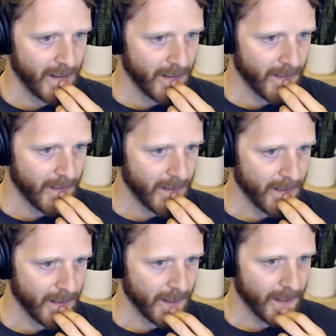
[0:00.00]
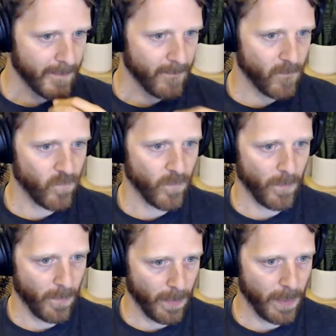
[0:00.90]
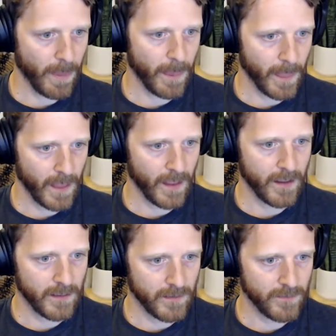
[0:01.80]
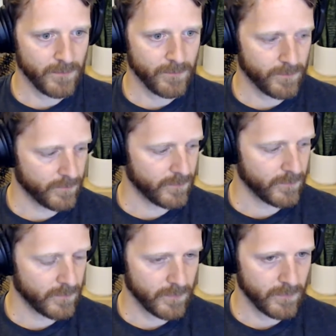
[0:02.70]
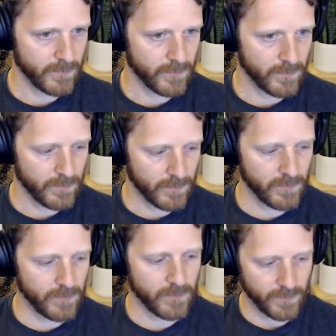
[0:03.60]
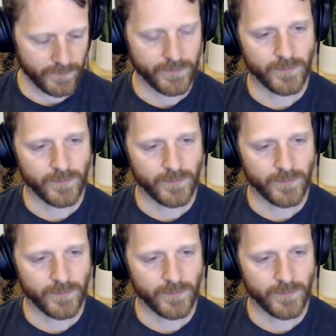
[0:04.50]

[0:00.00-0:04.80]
This person isn't speaking.